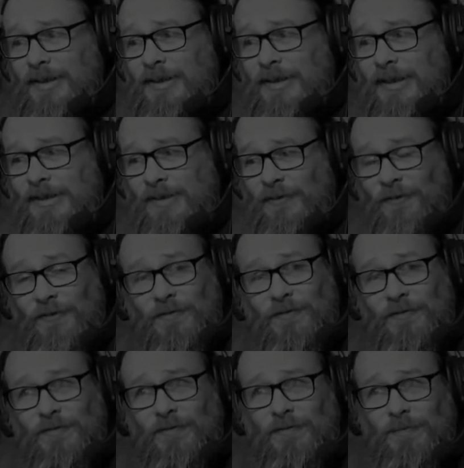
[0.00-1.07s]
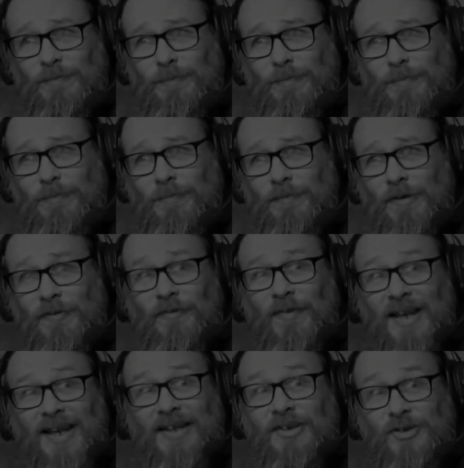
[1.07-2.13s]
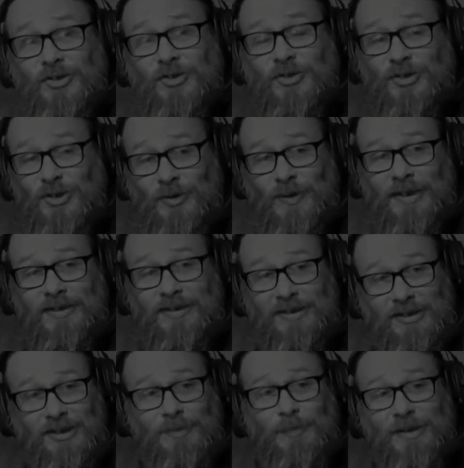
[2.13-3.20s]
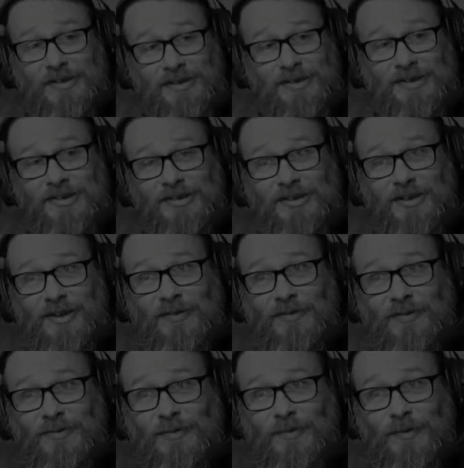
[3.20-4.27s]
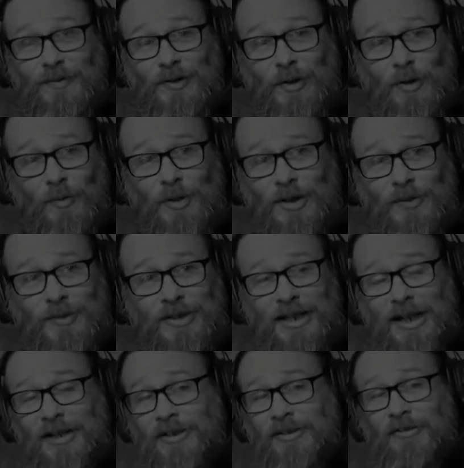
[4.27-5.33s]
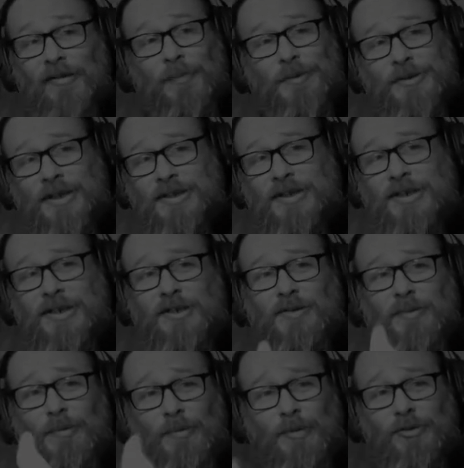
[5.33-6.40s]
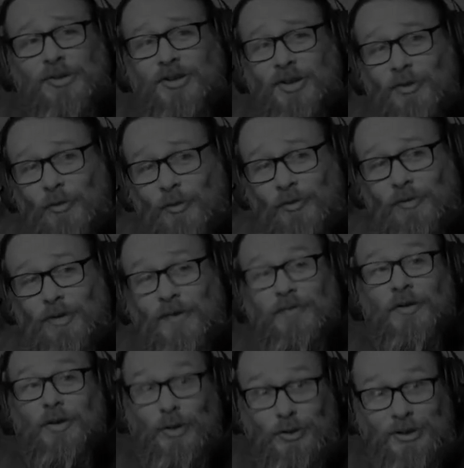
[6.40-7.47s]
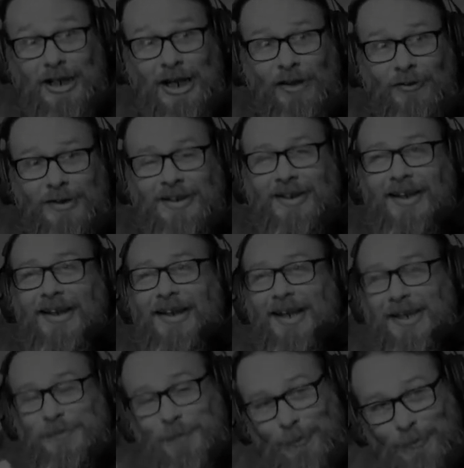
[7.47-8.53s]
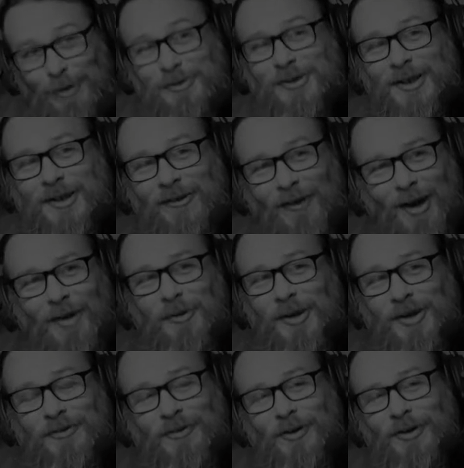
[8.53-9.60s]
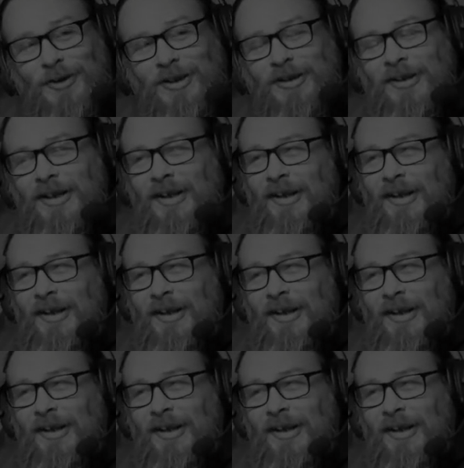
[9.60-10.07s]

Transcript: there's a fairness to it, to the business. if you are working with a gallery and representing you and promoting you, if a good gallery is promoting your artwork for you,